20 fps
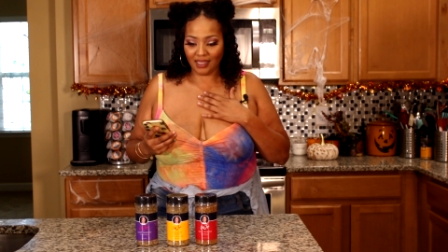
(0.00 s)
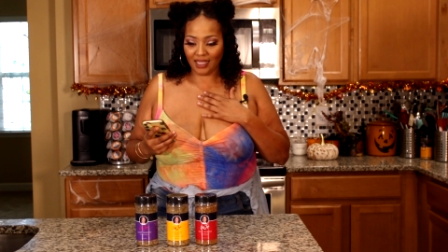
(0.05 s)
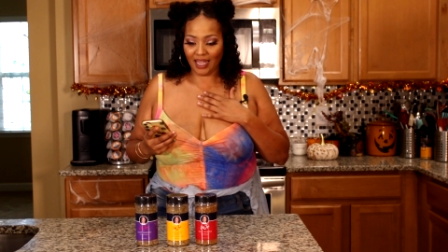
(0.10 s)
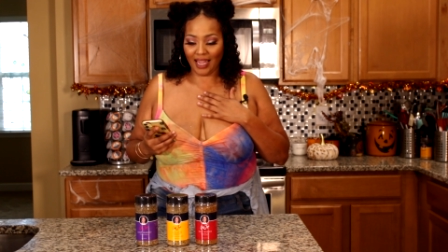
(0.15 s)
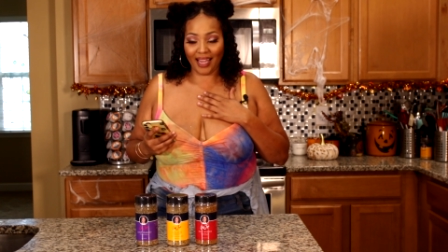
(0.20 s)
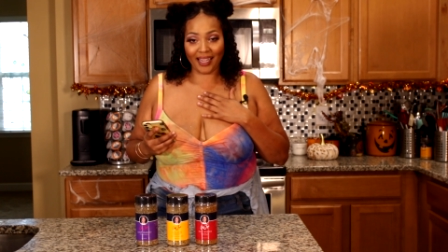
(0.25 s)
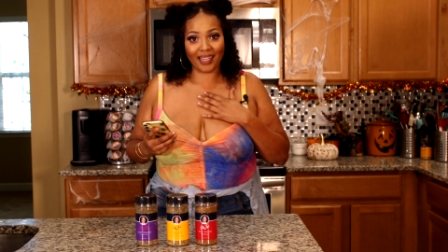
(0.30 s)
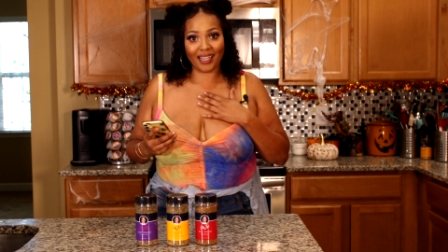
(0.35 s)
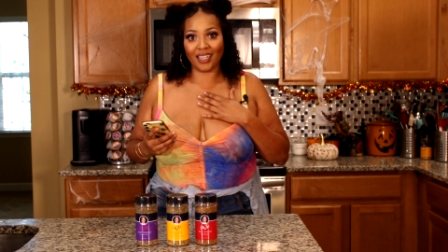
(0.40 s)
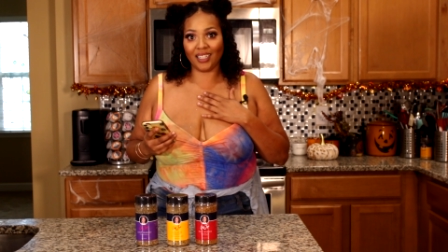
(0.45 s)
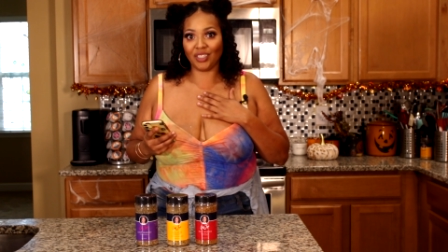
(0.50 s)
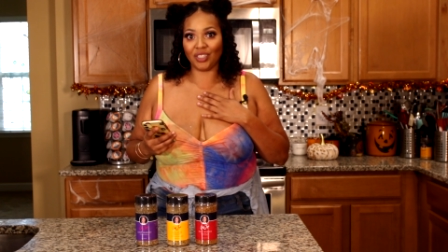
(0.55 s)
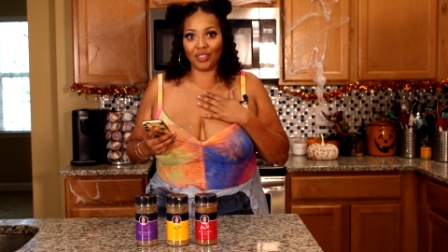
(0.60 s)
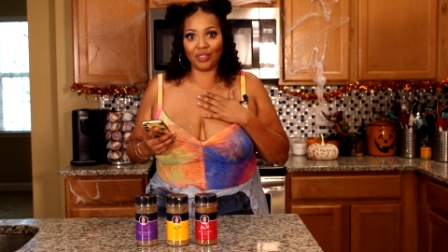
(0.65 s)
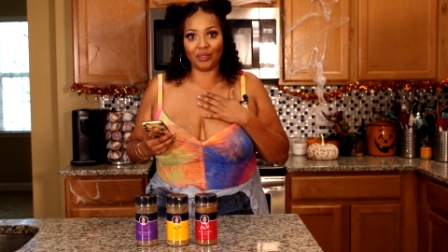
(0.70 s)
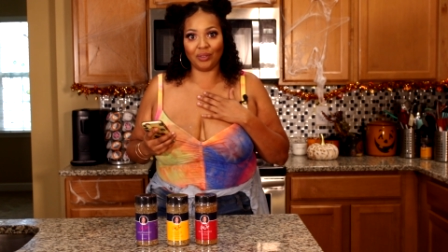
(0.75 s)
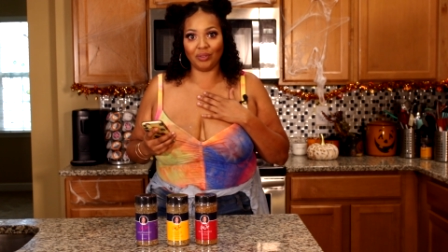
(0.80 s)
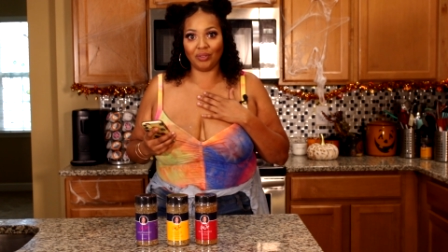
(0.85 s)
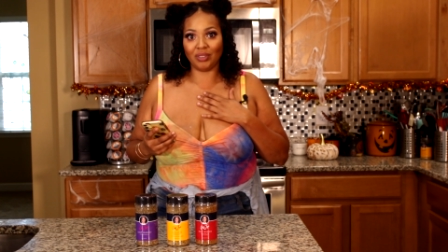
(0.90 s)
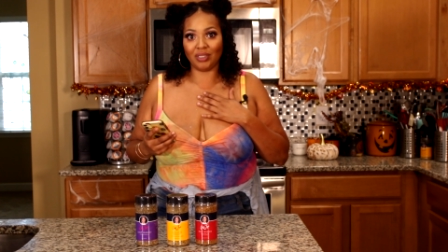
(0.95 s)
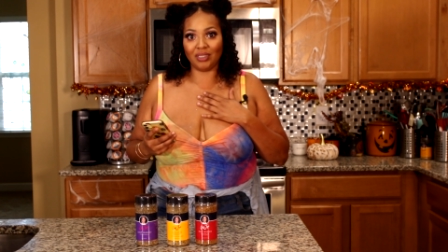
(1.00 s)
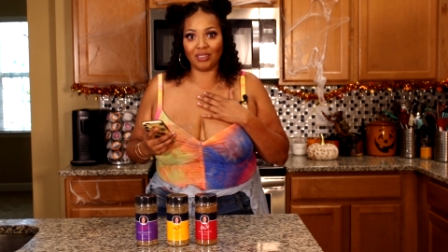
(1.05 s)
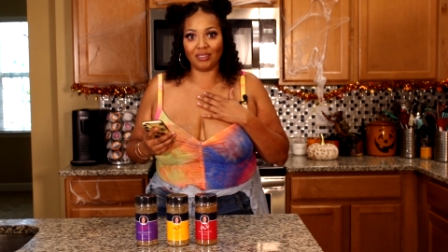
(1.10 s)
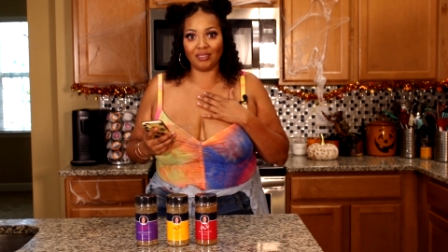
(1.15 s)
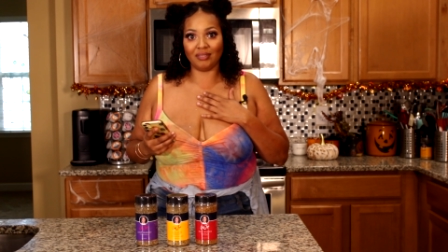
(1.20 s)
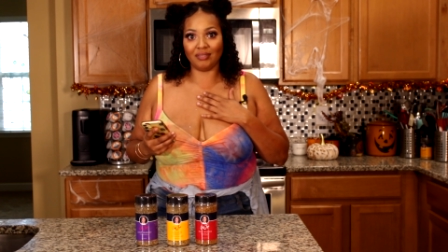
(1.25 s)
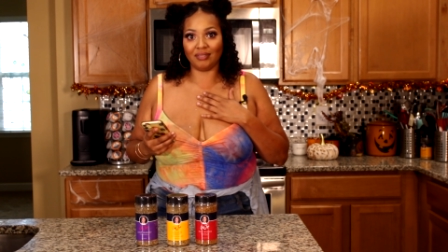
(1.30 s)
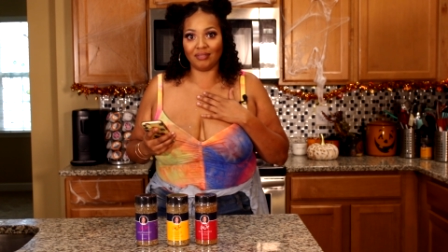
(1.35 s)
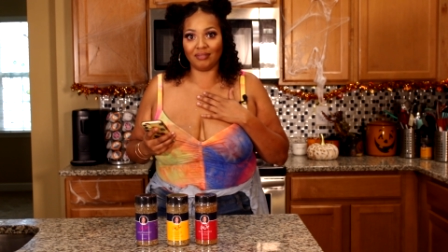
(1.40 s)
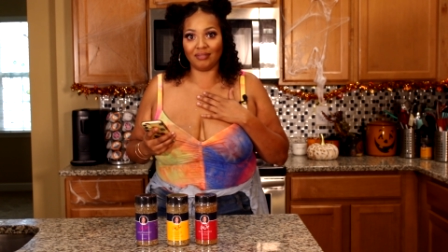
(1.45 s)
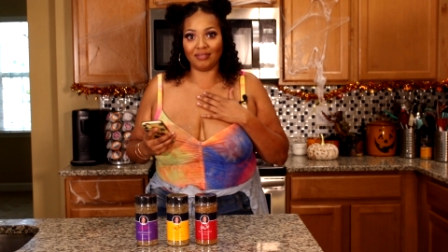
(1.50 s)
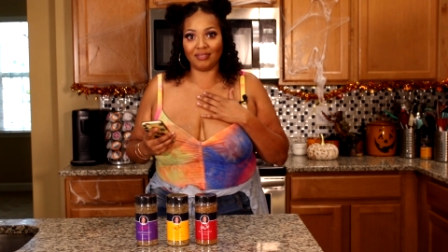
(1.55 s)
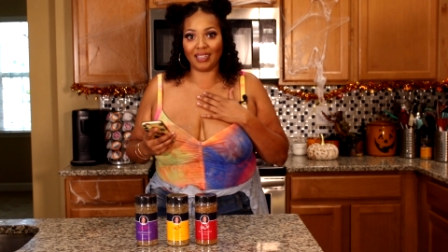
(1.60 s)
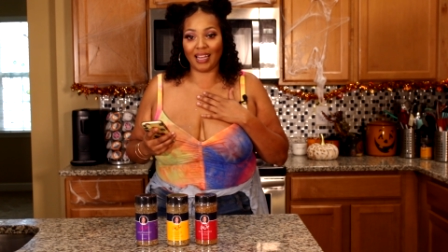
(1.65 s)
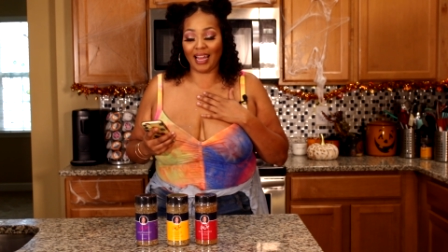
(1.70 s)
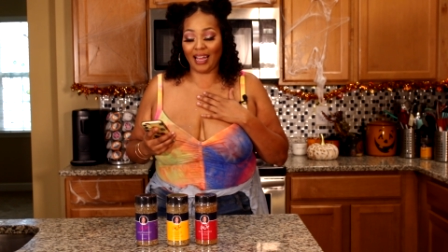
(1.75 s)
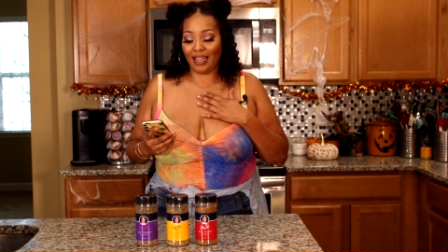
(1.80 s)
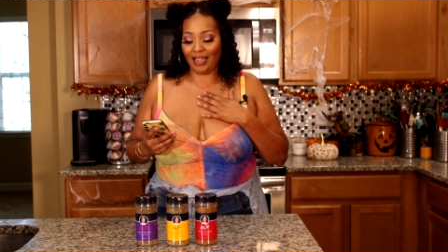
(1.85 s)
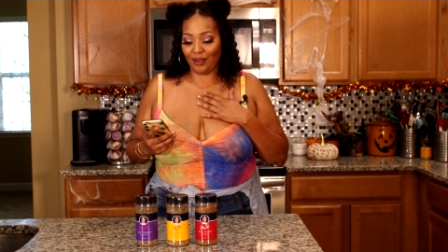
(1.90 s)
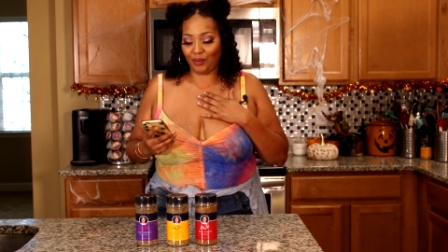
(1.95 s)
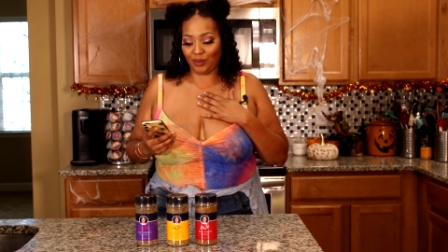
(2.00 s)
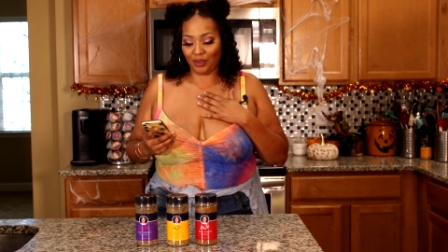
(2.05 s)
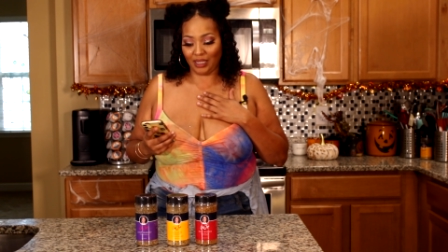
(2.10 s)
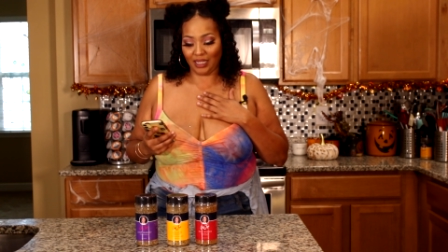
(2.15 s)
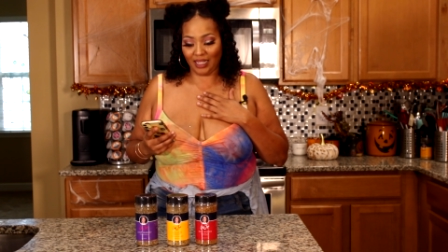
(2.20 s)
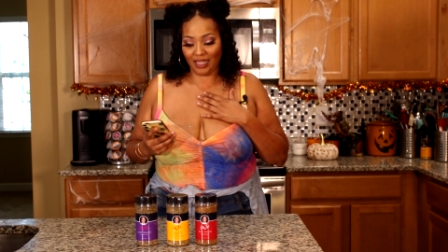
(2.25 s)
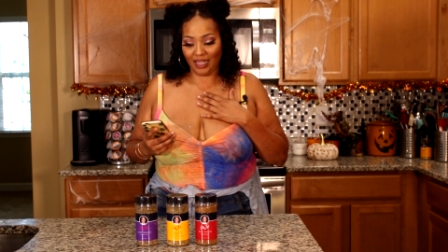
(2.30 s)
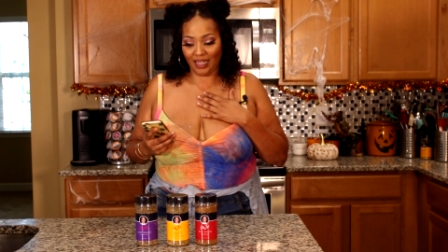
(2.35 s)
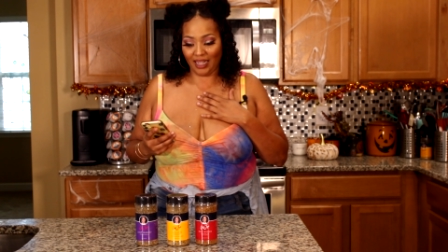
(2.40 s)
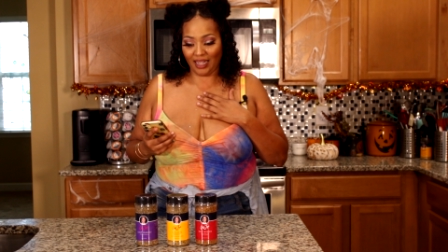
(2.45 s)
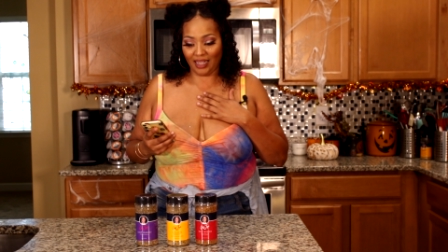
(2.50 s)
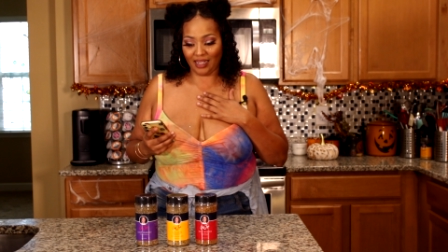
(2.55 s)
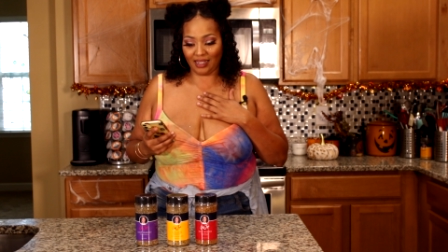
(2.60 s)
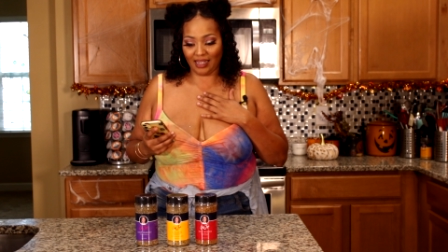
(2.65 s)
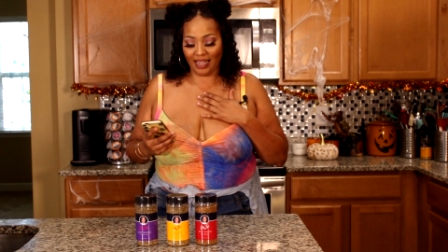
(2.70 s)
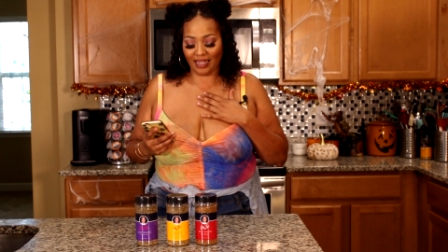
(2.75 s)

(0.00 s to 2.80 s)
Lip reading: Yeah, I can't choose. I really can't.